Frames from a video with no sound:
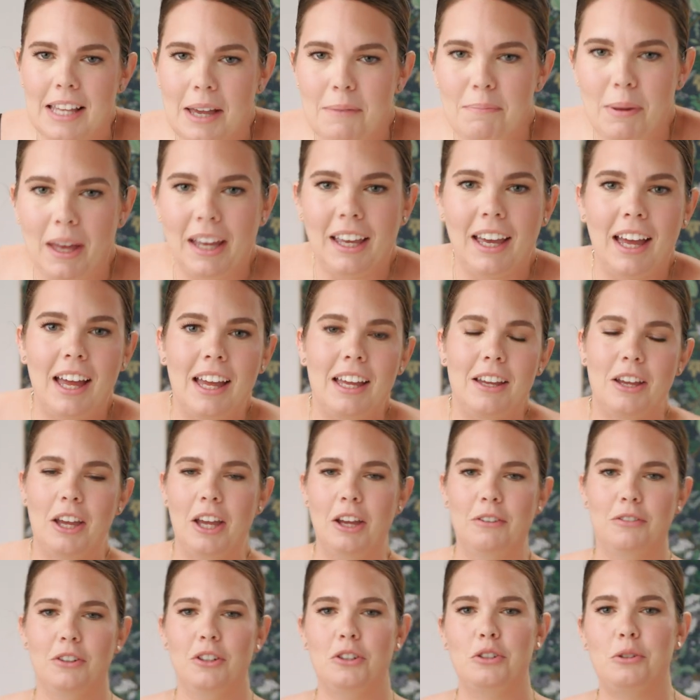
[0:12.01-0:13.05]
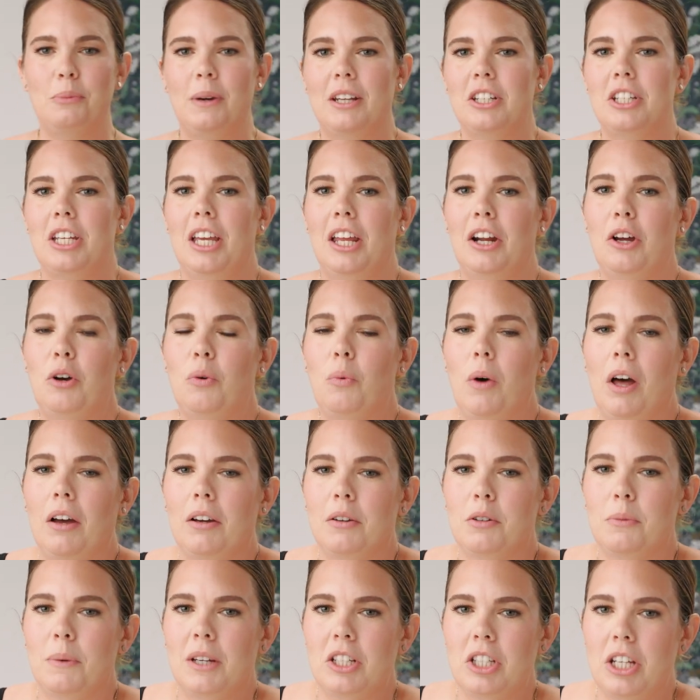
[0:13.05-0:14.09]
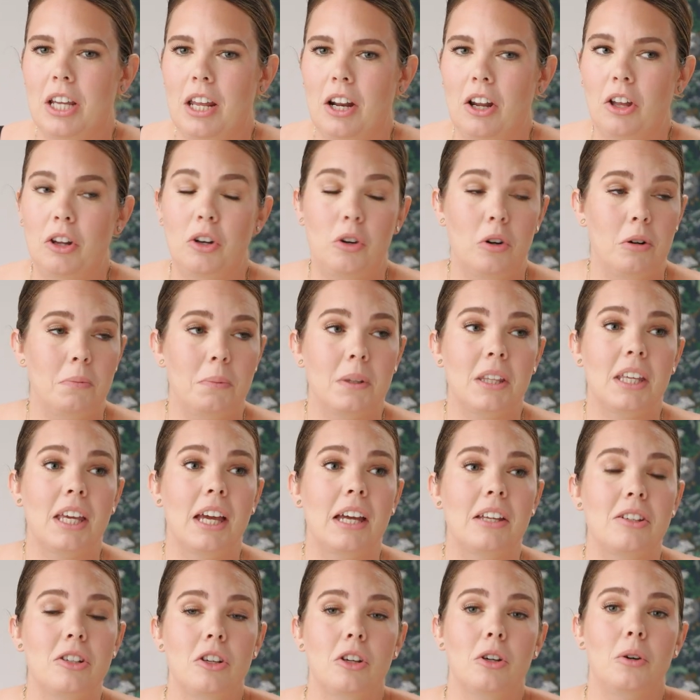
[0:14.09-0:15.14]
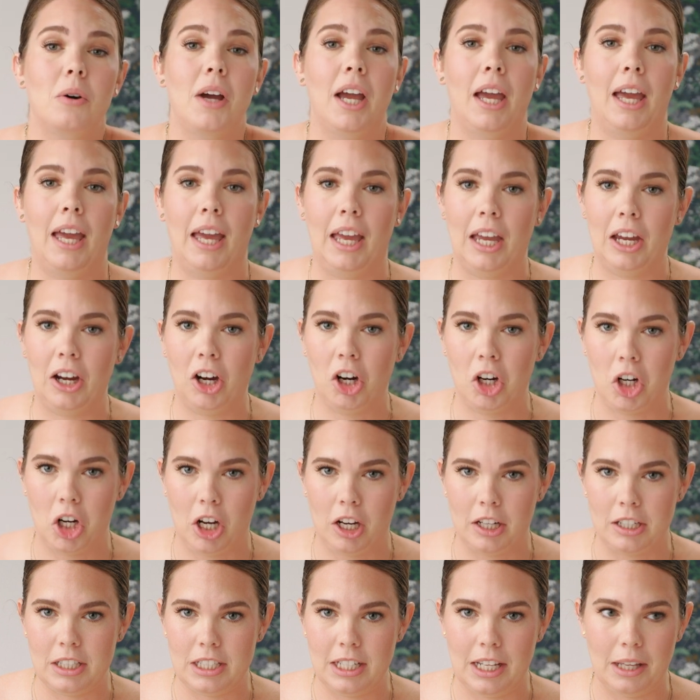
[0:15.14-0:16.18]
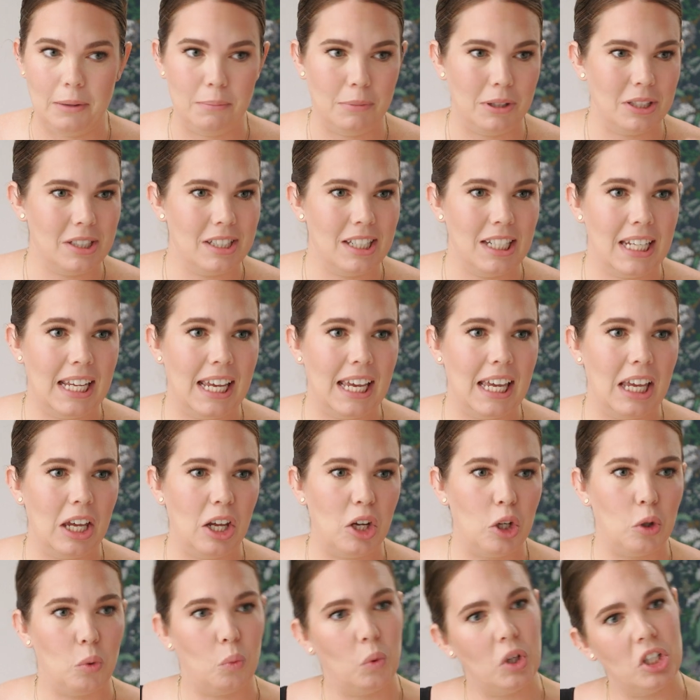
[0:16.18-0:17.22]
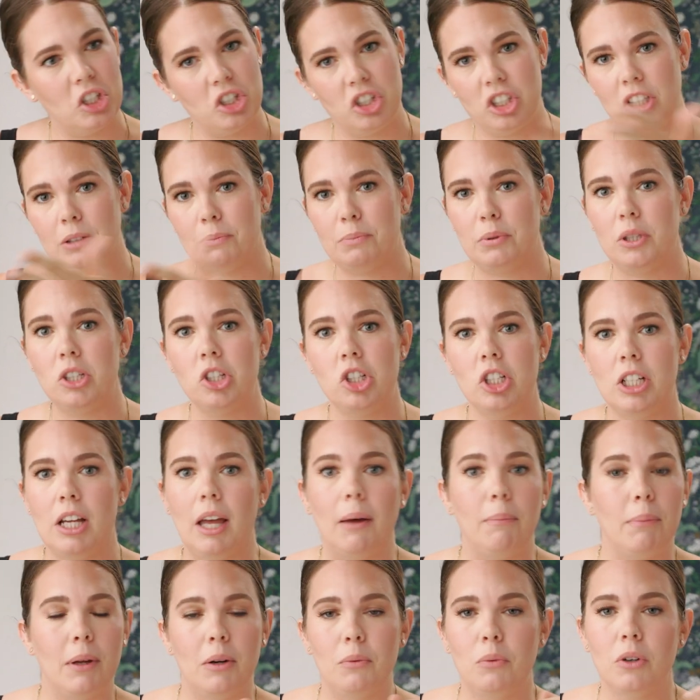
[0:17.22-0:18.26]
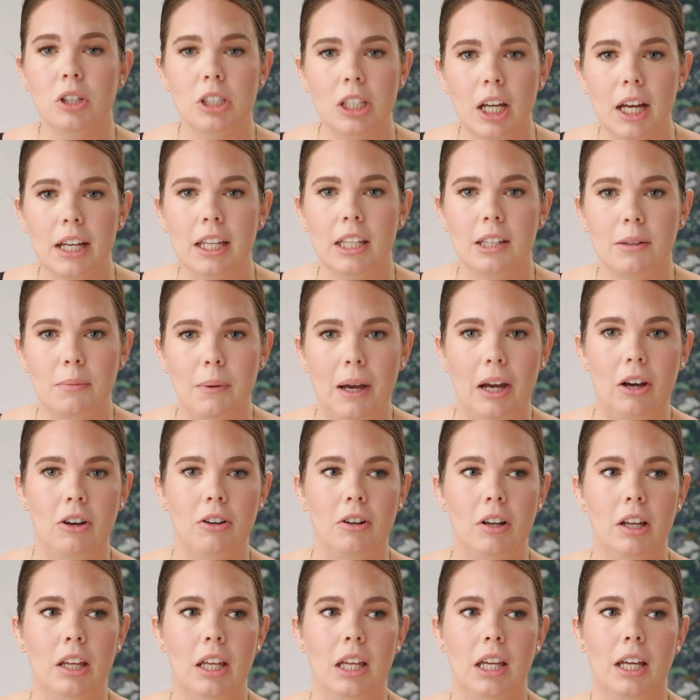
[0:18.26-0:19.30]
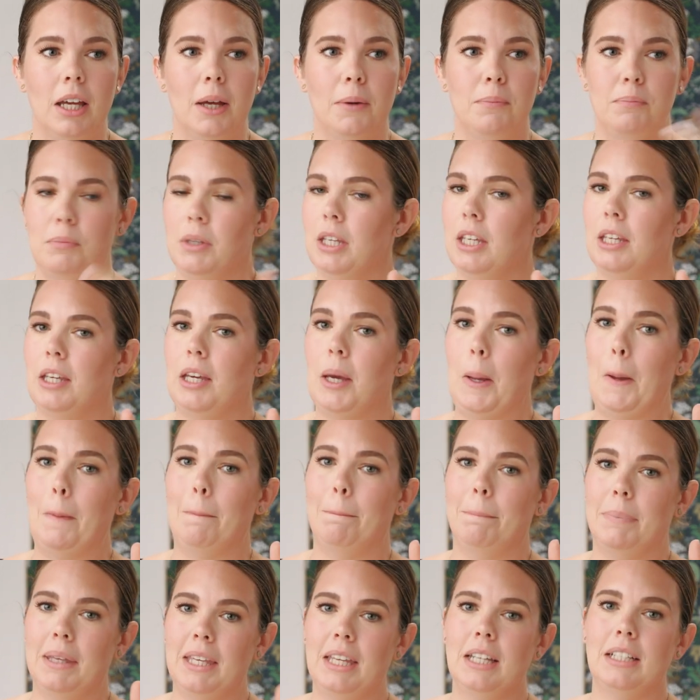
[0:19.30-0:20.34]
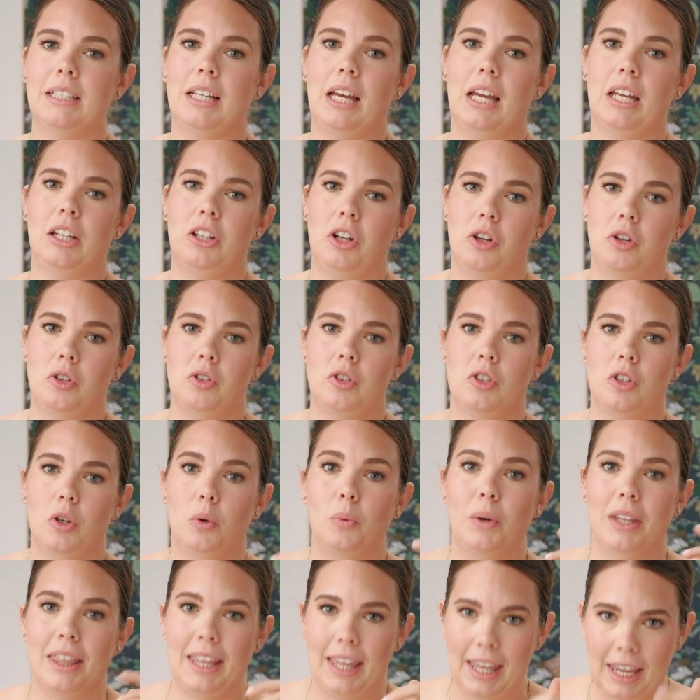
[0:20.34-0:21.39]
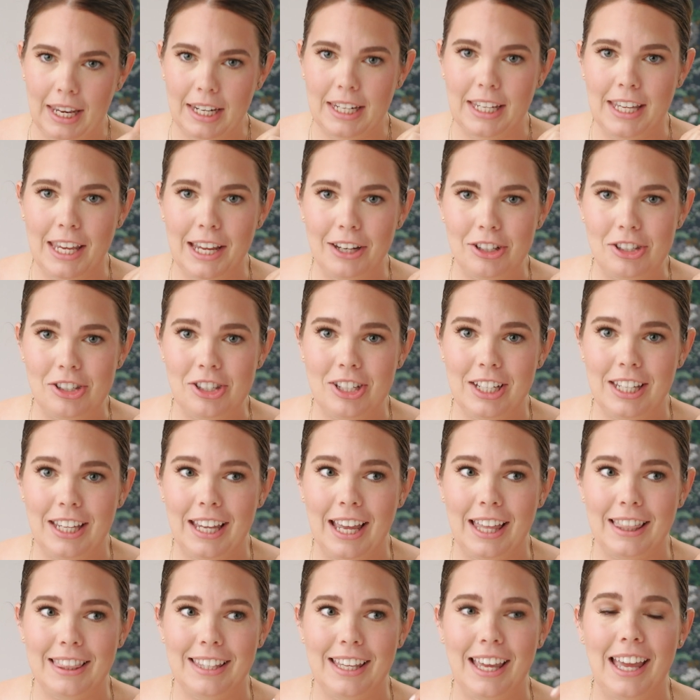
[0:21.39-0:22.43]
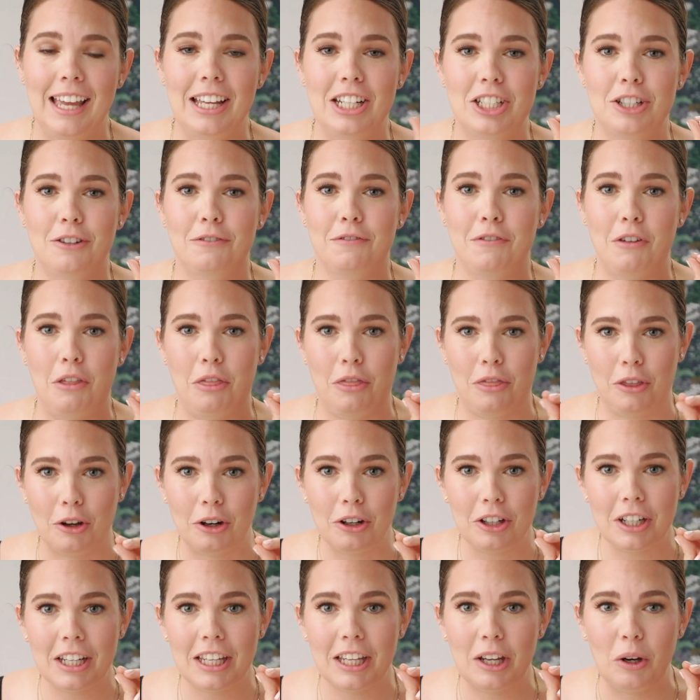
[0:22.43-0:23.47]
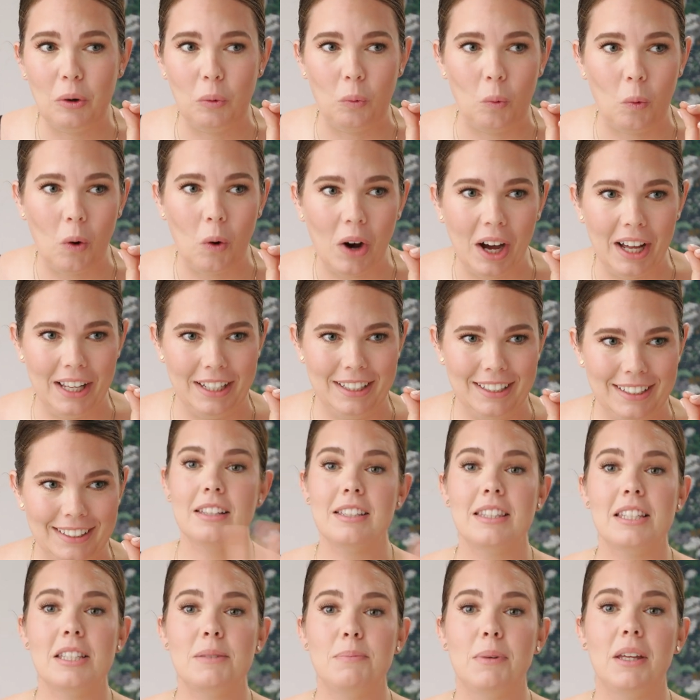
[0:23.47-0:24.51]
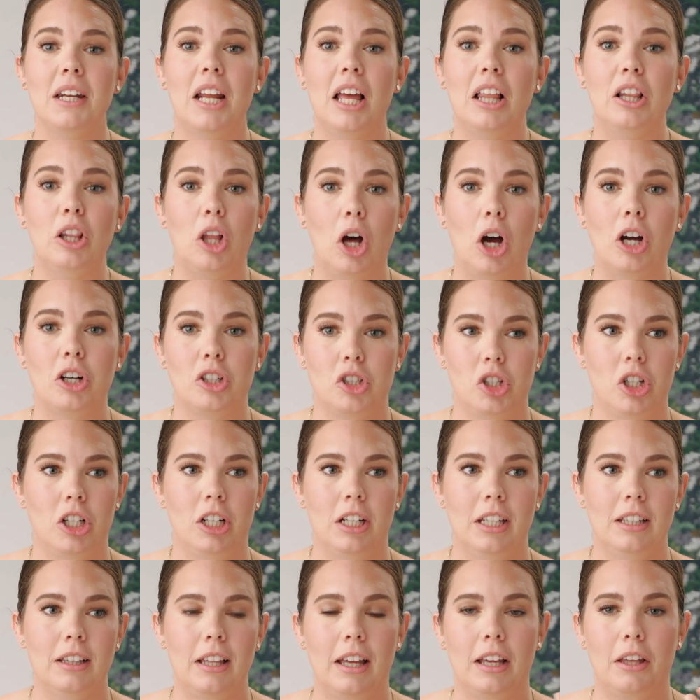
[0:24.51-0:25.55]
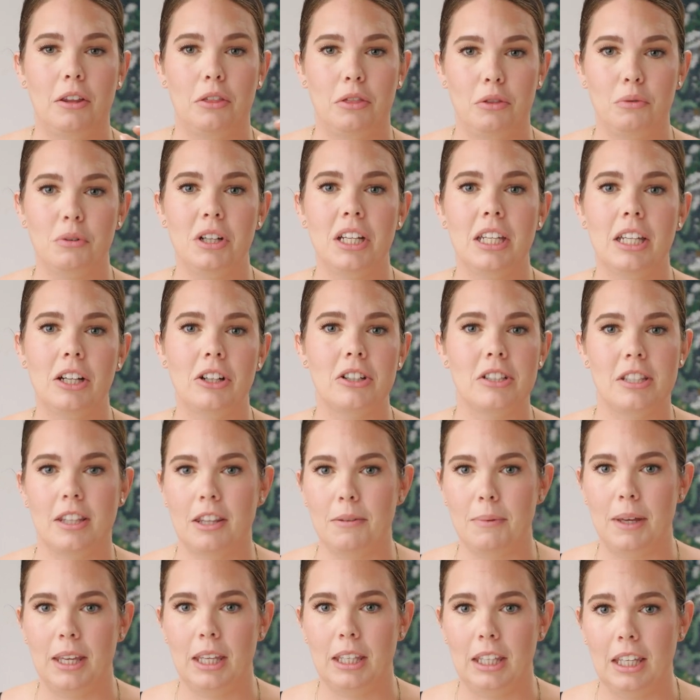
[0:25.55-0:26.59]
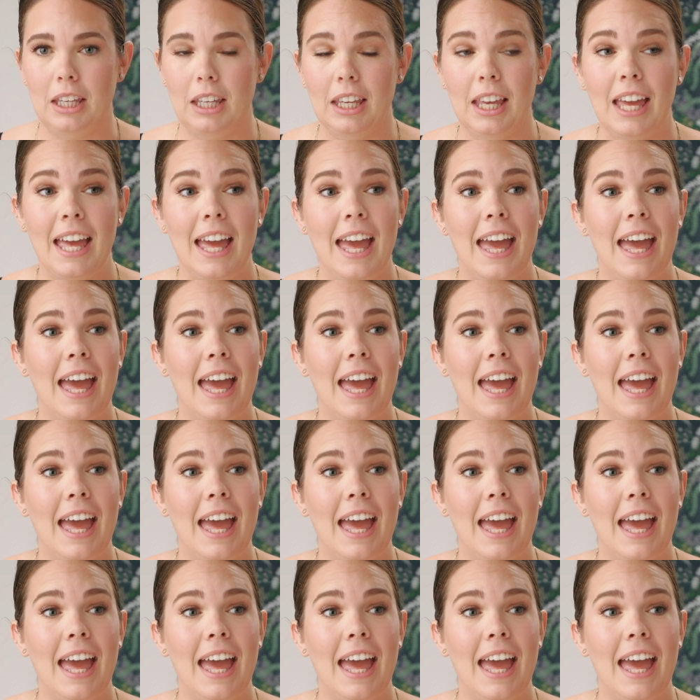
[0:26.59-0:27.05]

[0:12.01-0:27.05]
I'm Becca. If you're new to my channel, welcome to my channel. Normally, I do hair content, but today we're jumping ship, and we're talking about me being diagnosed with ADHD at the age of 31. This has been a long journey, like 3 years in the making.